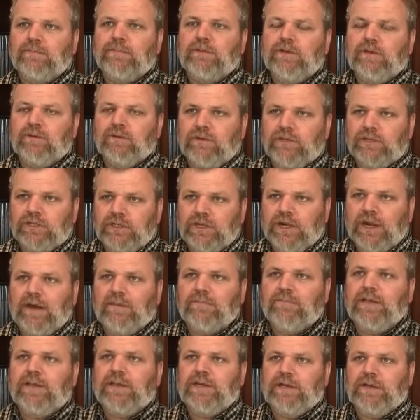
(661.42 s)
to do the
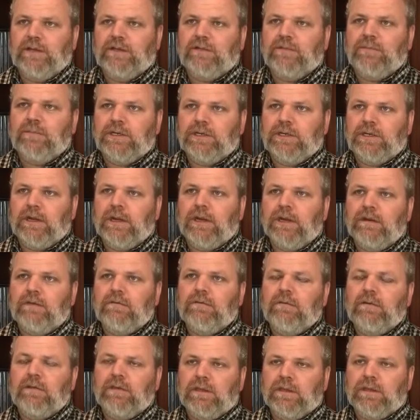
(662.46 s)
job that needed to be done
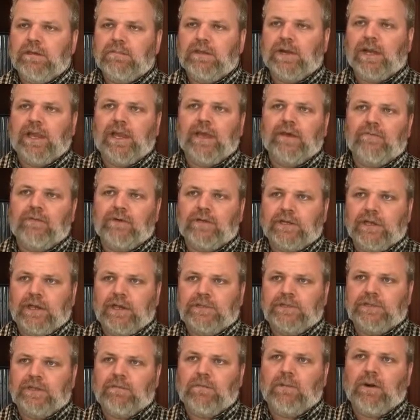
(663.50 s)
in my
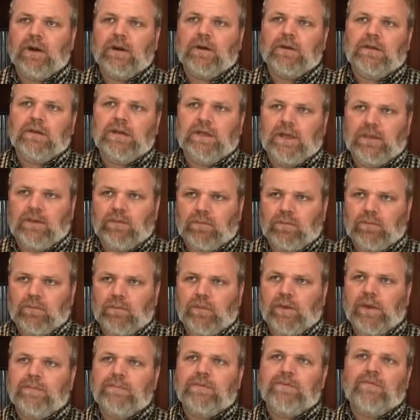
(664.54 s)
advertising, marketing,
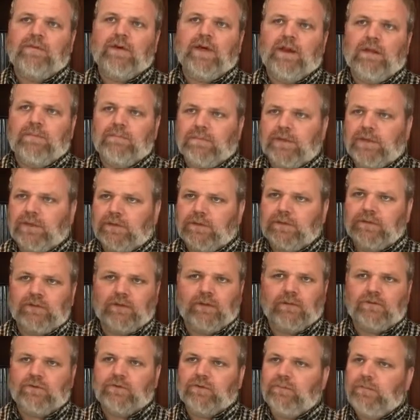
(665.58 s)
web development,
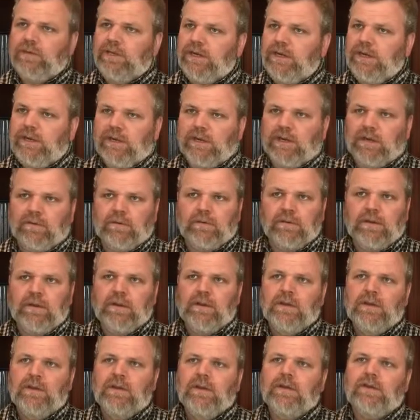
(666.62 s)
social media
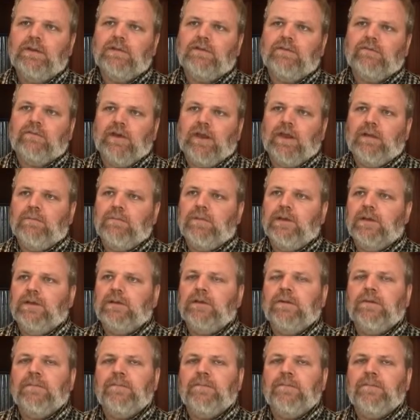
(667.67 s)
development.